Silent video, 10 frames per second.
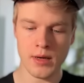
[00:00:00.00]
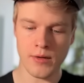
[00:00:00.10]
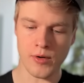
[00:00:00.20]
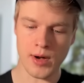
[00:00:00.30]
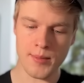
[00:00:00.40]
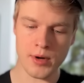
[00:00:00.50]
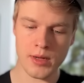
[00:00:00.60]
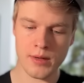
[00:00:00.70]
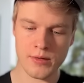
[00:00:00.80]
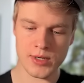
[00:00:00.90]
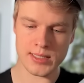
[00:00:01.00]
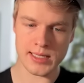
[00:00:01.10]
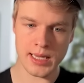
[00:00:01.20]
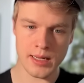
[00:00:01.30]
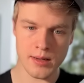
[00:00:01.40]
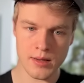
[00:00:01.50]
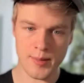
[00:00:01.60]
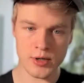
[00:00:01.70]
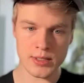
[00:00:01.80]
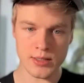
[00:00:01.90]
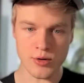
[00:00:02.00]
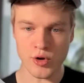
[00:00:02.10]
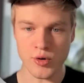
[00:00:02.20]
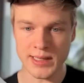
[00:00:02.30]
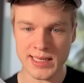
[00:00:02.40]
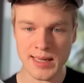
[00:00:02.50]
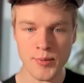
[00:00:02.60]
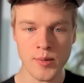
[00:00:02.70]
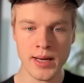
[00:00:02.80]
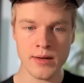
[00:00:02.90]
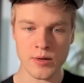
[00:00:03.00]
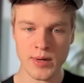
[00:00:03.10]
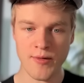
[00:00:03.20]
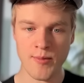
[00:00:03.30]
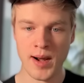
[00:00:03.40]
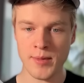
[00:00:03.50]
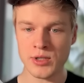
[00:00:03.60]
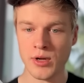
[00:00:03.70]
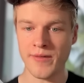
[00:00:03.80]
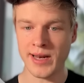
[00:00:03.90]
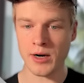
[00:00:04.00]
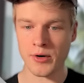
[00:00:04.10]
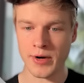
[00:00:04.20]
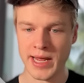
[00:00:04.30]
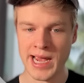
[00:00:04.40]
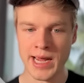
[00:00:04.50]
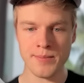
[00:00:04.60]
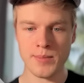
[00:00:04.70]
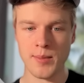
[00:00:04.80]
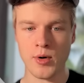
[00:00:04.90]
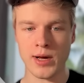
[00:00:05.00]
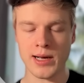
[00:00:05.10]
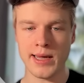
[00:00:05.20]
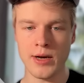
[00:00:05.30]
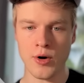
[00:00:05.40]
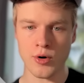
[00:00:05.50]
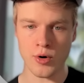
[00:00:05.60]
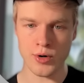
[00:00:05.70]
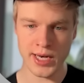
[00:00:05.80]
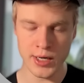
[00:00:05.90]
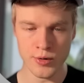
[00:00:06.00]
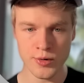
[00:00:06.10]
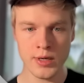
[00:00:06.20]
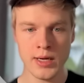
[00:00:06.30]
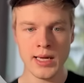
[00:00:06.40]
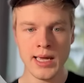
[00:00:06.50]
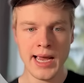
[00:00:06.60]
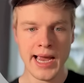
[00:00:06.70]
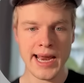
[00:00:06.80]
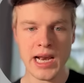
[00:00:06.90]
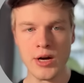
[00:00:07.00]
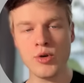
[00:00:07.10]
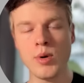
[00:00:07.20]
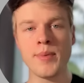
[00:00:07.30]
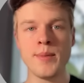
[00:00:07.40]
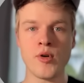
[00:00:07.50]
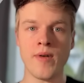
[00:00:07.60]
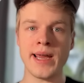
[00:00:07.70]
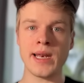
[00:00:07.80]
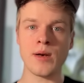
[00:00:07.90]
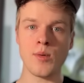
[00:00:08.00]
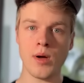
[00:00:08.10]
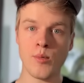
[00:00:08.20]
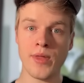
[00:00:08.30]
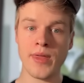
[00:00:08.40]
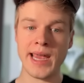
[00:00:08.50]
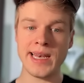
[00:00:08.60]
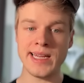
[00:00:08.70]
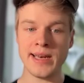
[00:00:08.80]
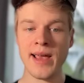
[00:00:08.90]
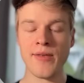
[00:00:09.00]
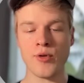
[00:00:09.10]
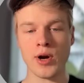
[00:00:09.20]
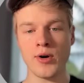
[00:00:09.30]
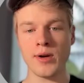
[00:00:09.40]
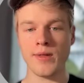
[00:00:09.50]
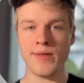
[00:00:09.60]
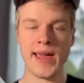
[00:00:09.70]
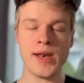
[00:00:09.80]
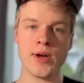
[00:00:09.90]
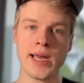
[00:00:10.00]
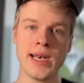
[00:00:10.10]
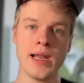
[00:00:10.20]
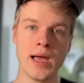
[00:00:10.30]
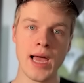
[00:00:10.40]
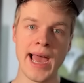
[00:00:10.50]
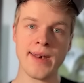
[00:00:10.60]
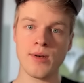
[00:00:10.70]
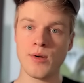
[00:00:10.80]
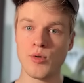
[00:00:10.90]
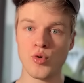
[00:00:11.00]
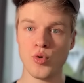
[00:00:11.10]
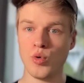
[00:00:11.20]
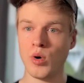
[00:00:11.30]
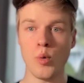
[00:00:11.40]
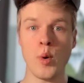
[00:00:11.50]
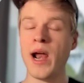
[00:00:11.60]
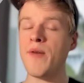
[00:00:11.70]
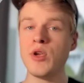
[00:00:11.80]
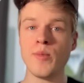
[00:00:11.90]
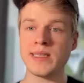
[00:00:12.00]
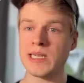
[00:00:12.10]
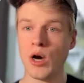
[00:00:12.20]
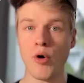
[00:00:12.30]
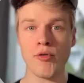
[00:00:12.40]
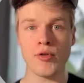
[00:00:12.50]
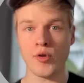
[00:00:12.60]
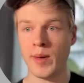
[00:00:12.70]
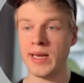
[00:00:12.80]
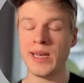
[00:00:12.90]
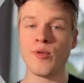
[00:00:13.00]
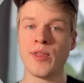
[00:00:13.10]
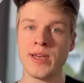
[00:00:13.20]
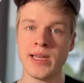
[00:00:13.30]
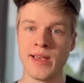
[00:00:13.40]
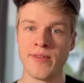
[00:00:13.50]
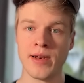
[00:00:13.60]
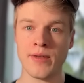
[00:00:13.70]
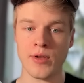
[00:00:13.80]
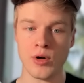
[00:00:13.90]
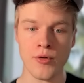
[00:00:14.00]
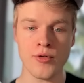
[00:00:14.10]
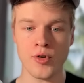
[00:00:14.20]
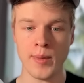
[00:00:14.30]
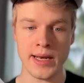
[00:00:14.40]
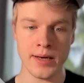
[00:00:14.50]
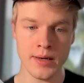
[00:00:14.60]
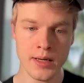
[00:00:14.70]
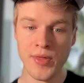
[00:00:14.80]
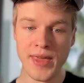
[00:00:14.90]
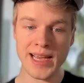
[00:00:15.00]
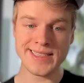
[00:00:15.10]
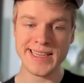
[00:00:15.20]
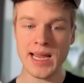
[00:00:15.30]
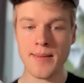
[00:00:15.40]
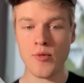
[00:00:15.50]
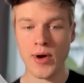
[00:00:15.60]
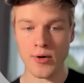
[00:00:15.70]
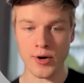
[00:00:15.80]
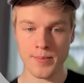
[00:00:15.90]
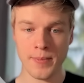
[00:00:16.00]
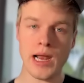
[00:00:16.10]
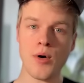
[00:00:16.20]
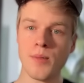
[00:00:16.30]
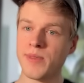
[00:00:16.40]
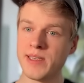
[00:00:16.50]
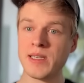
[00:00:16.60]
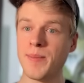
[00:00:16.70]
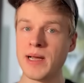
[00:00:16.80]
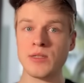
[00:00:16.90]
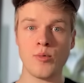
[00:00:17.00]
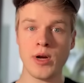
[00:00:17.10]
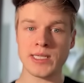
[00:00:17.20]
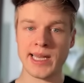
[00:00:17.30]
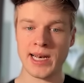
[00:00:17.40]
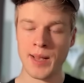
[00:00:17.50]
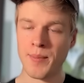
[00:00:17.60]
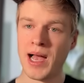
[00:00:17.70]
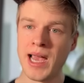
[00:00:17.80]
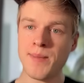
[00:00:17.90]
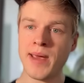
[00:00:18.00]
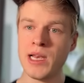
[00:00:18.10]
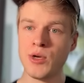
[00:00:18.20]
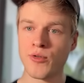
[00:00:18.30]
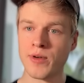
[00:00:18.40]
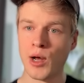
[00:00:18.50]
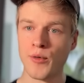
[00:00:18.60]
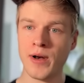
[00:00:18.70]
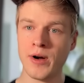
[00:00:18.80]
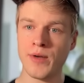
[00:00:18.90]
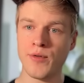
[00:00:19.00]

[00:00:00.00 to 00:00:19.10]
So I'm gonna just say plumbers is going to be the subdomain, so we have plumbers.vinegar.ai. I'm gonna click here on continue, and now you will be provided with a DNS record that you can add to wherever you basically host your domain into the DNS settings that you host your domain in with a CNAME record. Now, this depends on where you set it up. I mainly use Cloudflare.